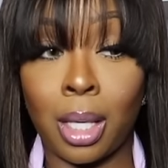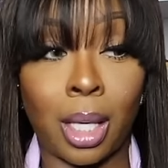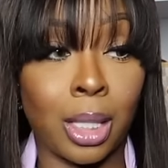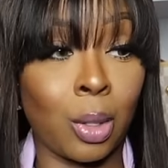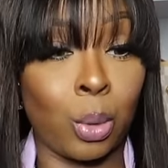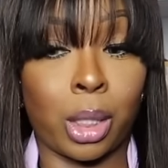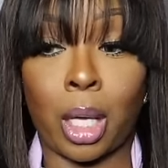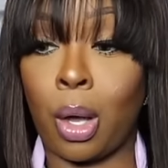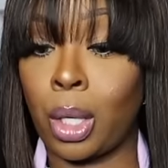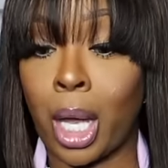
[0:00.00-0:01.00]
because it was
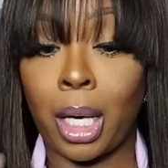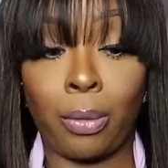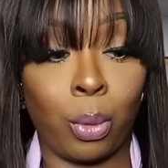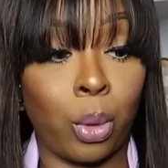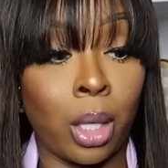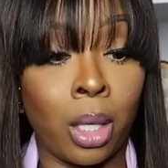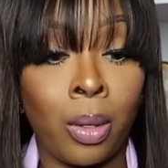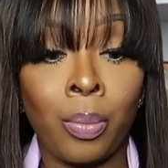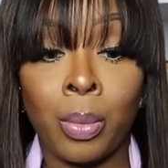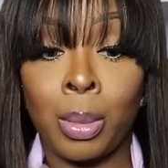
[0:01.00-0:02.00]
sold out everywhere.
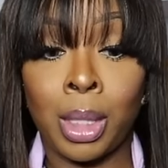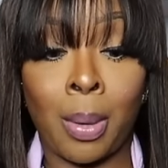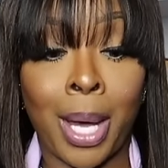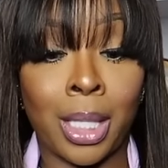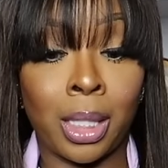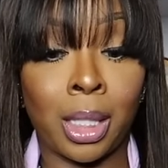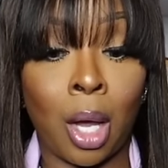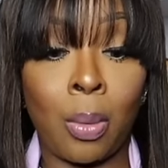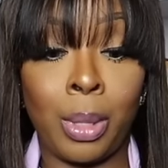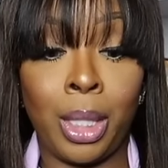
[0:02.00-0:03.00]
But somebody
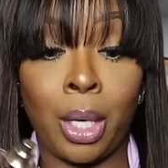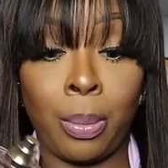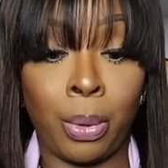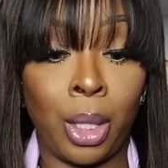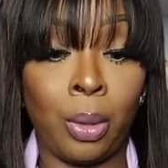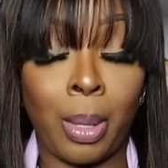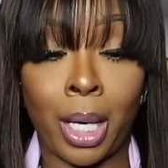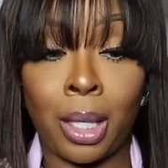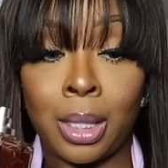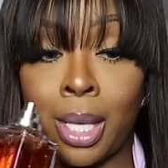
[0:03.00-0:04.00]
sold me their brand new
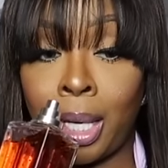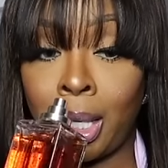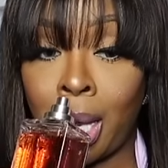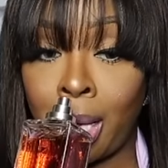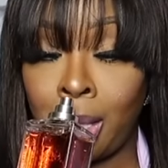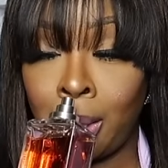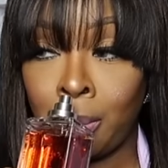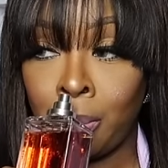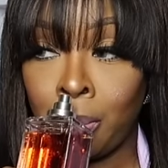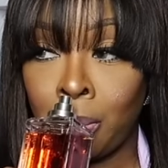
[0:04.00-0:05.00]
bottle because they didn't like
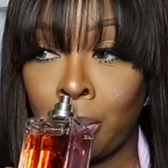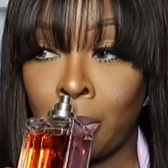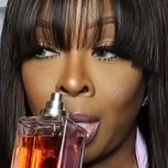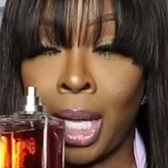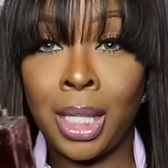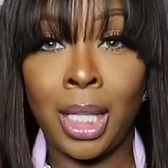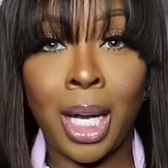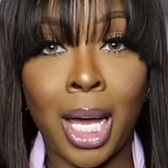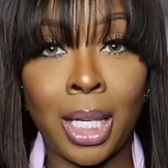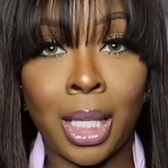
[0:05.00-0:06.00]
it. And then
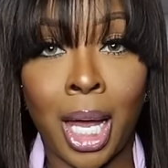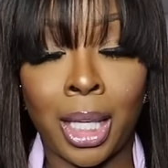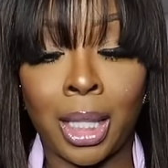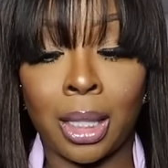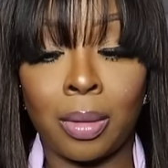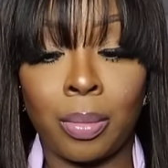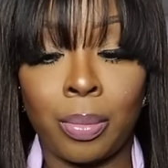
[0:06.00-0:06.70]
I didn't like it.